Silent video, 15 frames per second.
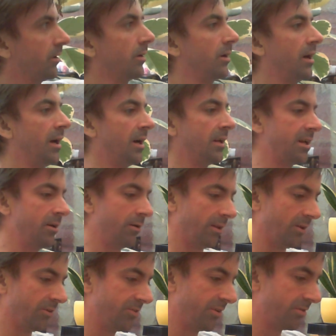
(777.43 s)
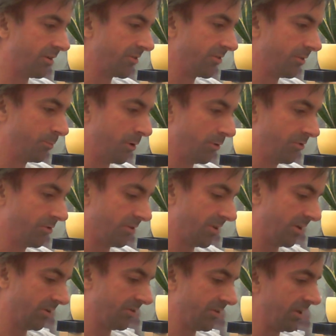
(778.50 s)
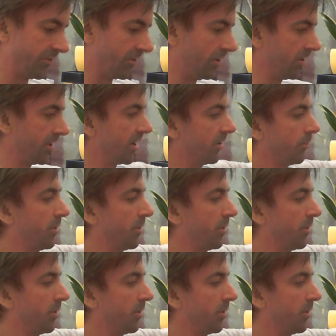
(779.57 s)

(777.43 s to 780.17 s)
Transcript: And anyway, let's see the rest of the poster. That's all you get on the